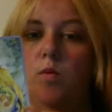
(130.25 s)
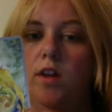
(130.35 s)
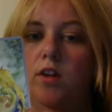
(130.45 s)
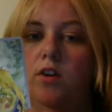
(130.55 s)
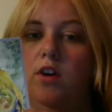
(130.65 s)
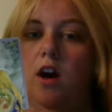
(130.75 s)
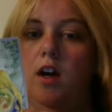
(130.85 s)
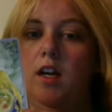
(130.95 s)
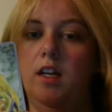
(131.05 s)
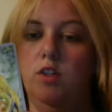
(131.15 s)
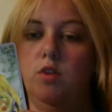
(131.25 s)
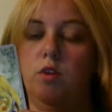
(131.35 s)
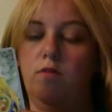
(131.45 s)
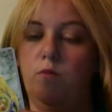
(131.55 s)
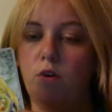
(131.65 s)
whether or not it is
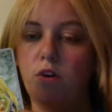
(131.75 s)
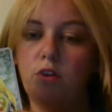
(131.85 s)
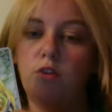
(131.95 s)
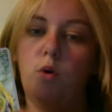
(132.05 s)
of worth,